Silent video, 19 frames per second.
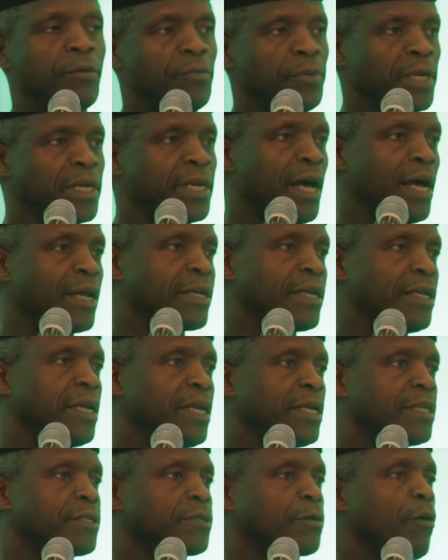
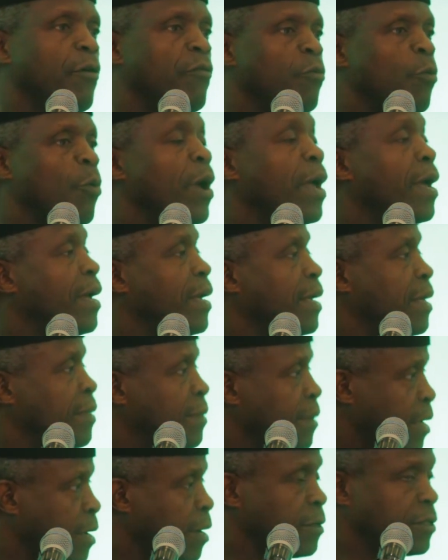regardless of where in
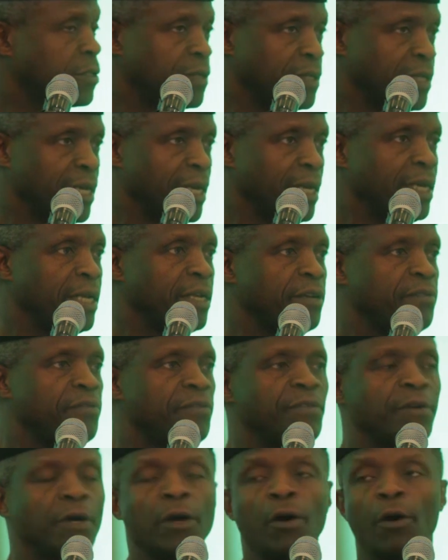the country they
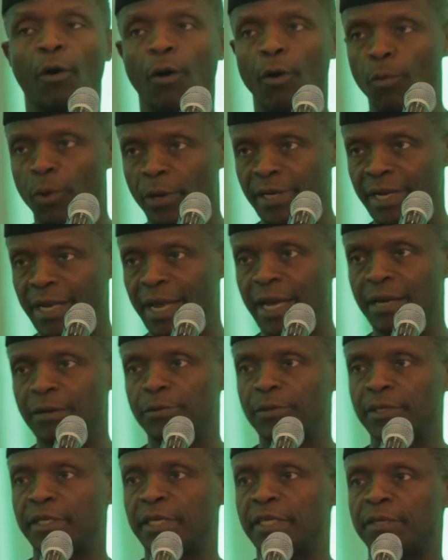live or what
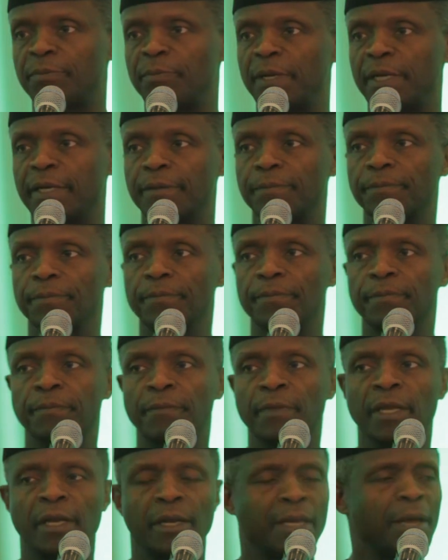language they speak.
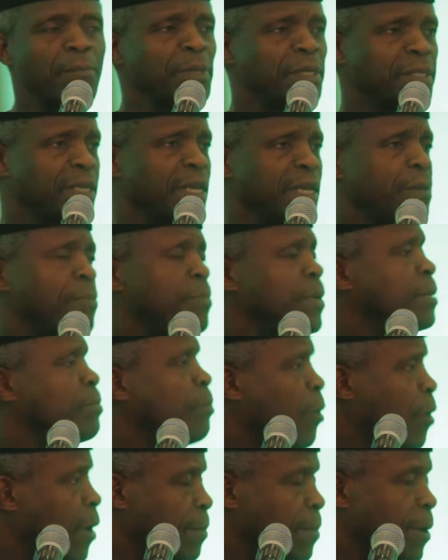Let me say a bit
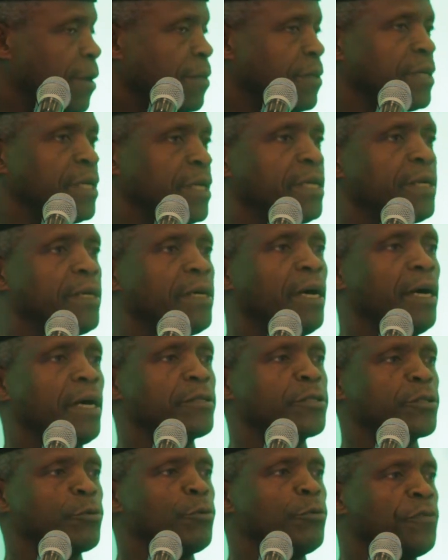more about the
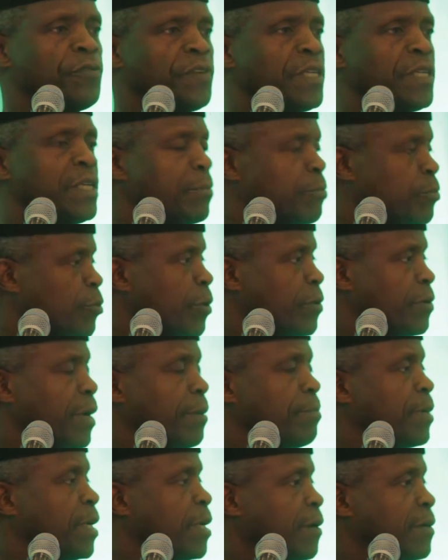school feeding
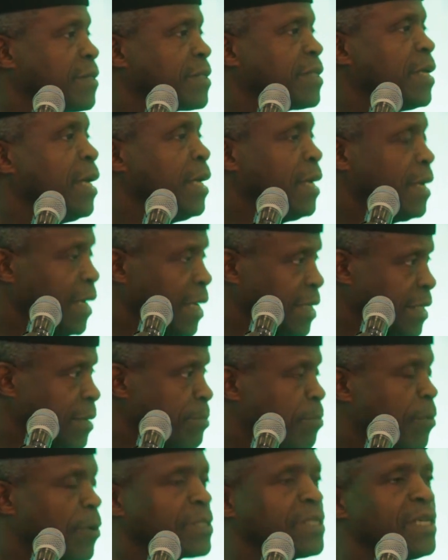program, because It's
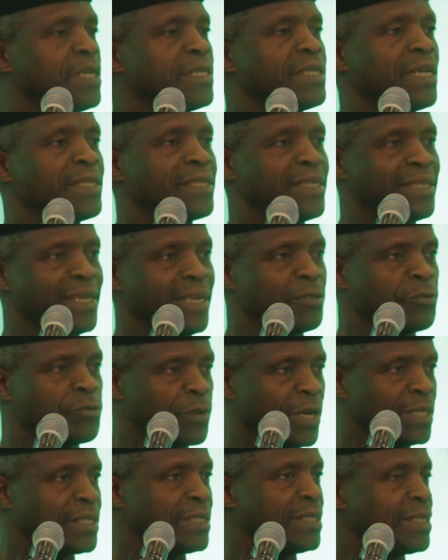important as it
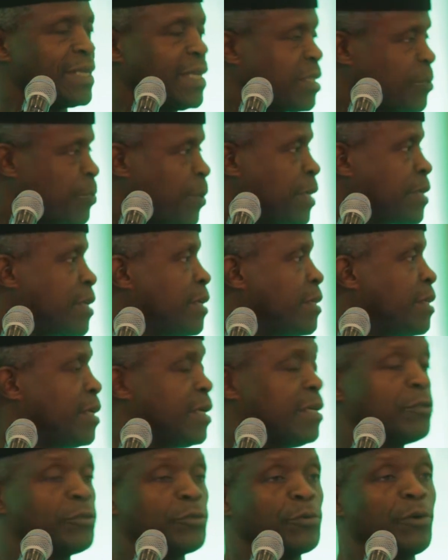addresses especially
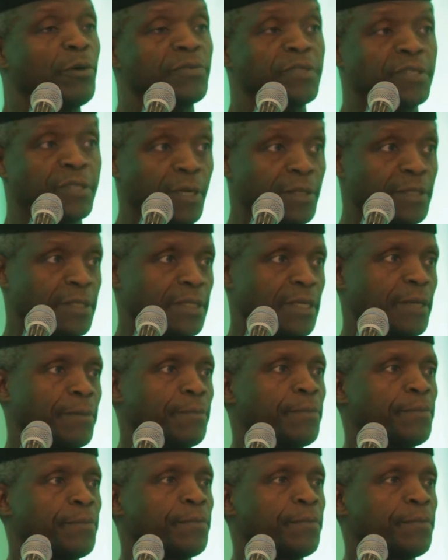the issue of stunting.